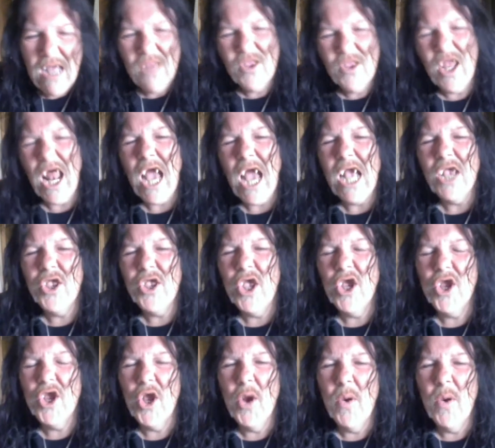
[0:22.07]
Today's
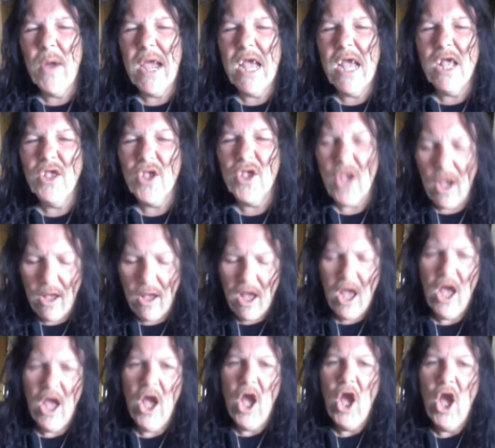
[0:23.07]
issue is...
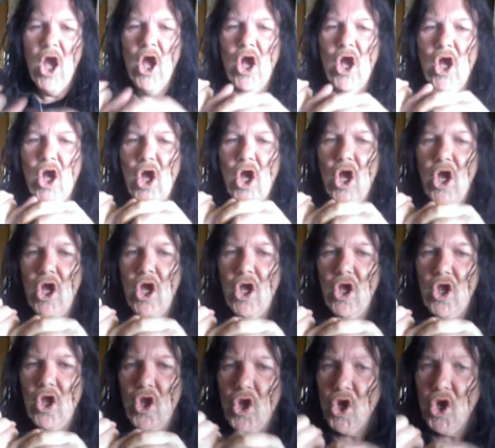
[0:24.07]

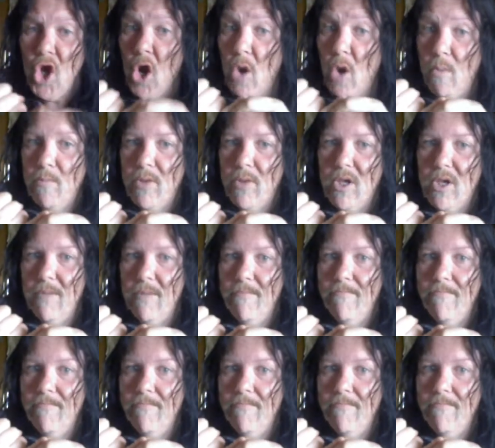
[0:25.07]
Tubes.